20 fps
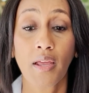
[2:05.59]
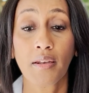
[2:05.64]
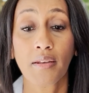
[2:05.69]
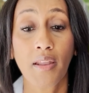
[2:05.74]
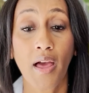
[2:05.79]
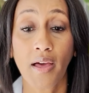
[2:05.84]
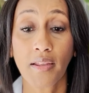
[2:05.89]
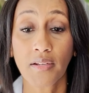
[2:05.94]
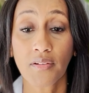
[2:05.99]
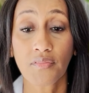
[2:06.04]

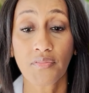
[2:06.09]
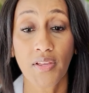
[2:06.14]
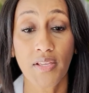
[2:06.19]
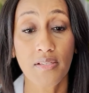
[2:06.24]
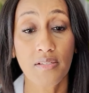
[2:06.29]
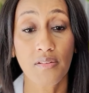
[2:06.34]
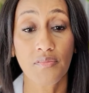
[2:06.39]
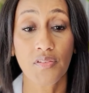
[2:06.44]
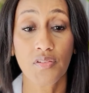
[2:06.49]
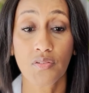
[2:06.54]
non
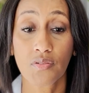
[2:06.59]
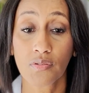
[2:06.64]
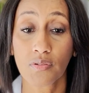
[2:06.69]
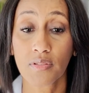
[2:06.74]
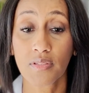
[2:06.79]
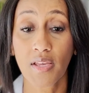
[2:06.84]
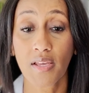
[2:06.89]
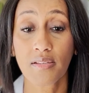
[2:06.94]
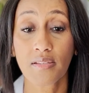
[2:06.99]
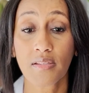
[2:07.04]
invasive stool
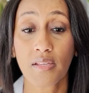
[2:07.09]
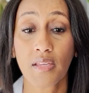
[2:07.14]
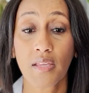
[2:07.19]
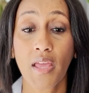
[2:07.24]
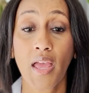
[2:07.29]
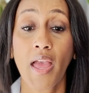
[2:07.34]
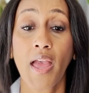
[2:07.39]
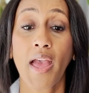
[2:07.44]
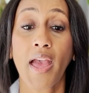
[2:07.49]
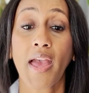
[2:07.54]

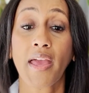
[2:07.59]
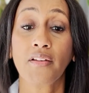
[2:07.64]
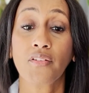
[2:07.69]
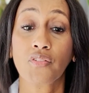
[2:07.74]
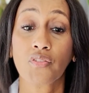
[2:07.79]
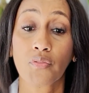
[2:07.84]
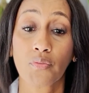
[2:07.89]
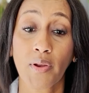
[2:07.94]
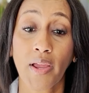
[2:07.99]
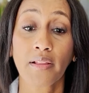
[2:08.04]
testing and
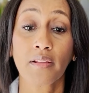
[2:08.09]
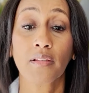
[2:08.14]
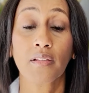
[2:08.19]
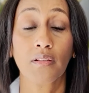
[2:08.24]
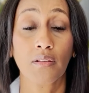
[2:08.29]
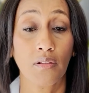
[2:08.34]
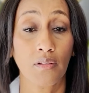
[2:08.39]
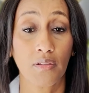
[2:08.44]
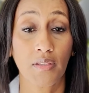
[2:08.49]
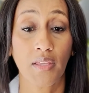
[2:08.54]
directly
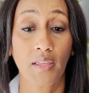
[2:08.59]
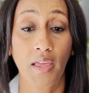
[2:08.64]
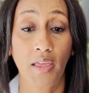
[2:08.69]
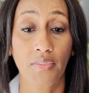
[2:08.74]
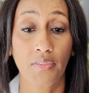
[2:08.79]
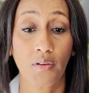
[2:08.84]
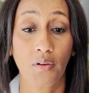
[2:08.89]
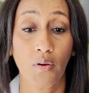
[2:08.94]
looking at the